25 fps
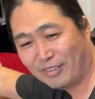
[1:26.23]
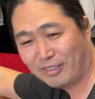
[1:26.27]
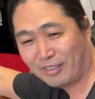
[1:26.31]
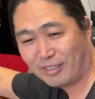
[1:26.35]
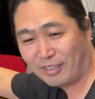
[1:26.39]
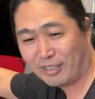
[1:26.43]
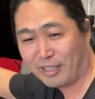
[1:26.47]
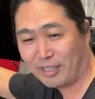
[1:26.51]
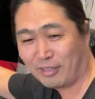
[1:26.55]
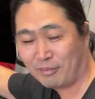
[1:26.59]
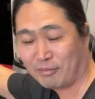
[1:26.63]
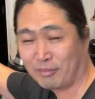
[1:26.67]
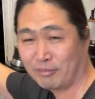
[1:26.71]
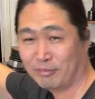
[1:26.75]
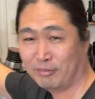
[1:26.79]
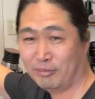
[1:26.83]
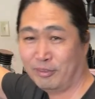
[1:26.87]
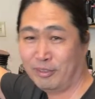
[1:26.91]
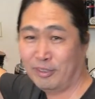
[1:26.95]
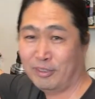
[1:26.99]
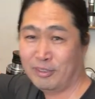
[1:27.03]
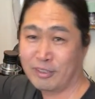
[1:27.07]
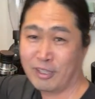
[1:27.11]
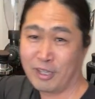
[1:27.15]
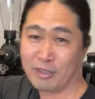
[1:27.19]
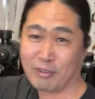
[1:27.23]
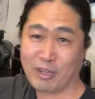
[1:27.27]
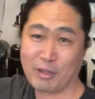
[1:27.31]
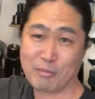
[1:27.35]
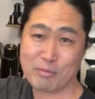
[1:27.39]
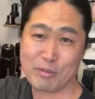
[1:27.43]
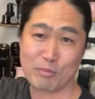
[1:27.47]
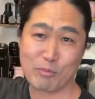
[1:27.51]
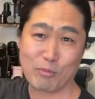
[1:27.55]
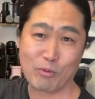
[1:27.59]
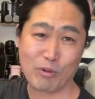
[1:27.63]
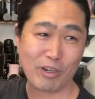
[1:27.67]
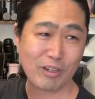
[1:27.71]
Uh, I'm gonna have
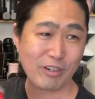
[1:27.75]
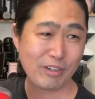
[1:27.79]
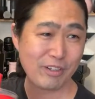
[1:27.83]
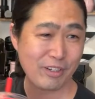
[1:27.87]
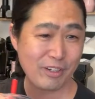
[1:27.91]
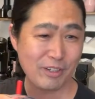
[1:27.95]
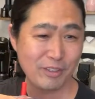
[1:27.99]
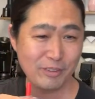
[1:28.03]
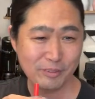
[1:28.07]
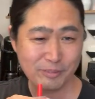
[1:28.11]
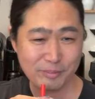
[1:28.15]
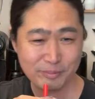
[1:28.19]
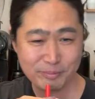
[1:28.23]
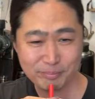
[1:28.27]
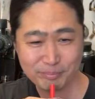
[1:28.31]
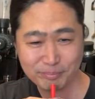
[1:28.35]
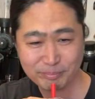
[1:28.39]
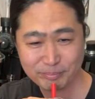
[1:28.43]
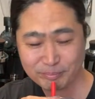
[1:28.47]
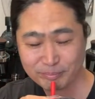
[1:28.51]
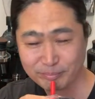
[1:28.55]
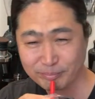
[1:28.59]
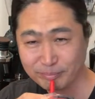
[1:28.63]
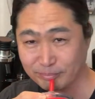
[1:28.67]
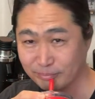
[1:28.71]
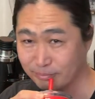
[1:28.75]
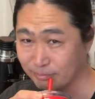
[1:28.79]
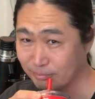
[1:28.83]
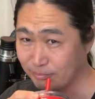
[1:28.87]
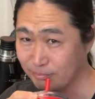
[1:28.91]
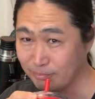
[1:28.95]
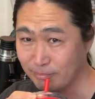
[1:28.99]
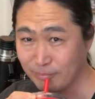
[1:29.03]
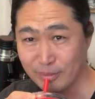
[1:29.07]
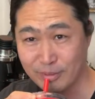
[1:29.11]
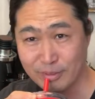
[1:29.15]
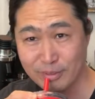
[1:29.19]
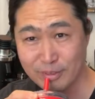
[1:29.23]
some water here.
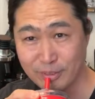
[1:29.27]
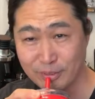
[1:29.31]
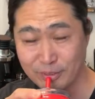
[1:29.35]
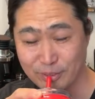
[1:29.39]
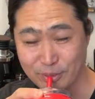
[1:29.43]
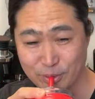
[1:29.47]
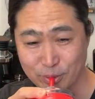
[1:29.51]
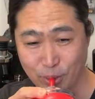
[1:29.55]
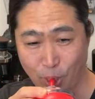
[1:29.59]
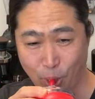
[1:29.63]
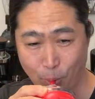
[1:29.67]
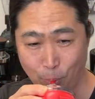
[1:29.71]
Goodness.